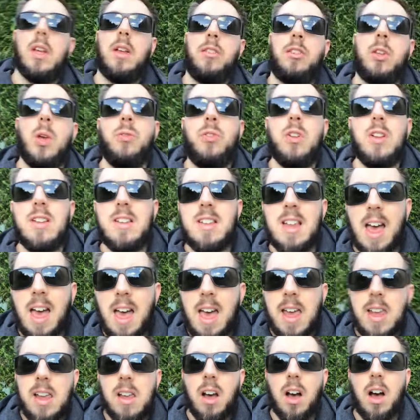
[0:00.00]
So
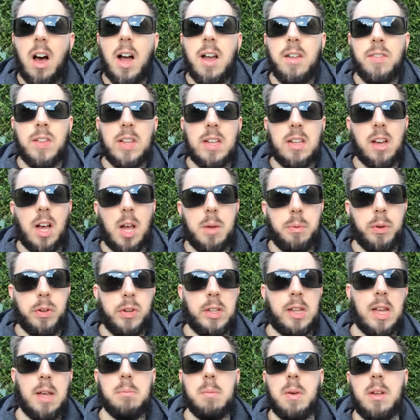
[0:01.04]
today, I think I'm going
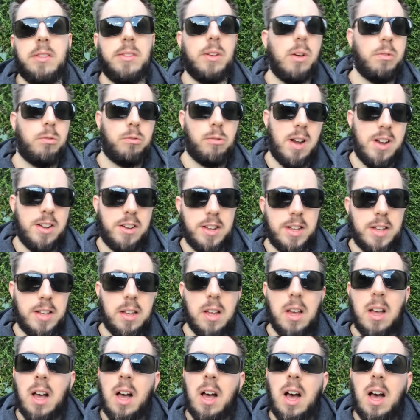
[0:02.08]
to get myself ready.